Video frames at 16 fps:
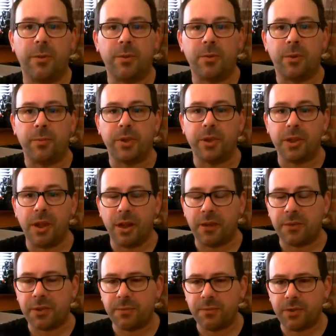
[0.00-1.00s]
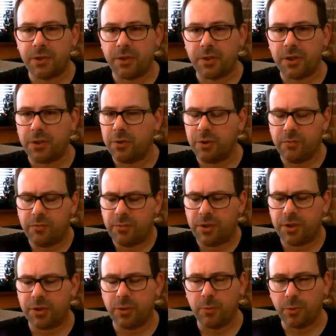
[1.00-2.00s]
damaged one of my shafts during
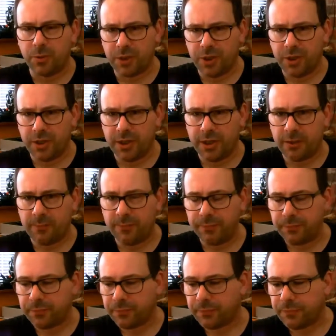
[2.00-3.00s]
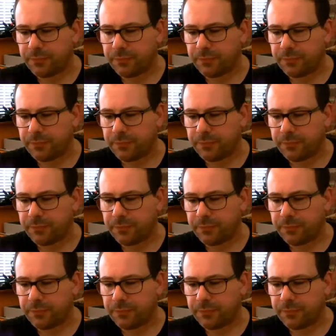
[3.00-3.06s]
just normal shooting.